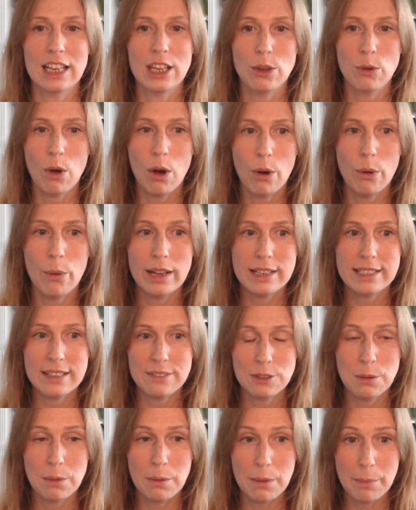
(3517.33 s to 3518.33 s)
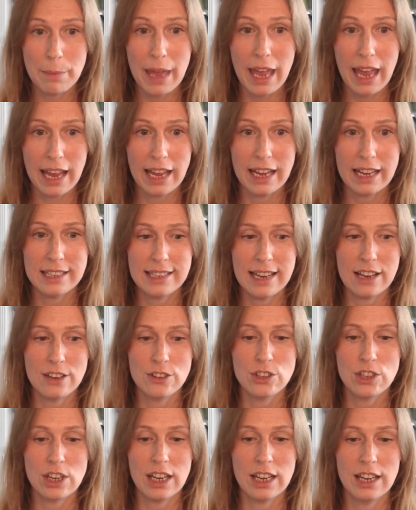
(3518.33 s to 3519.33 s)
You always have to be paying
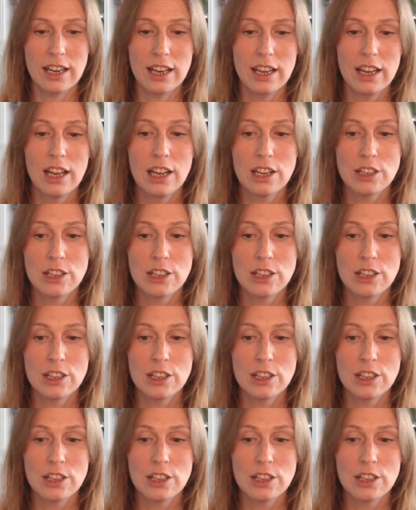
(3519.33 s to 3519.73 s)
attention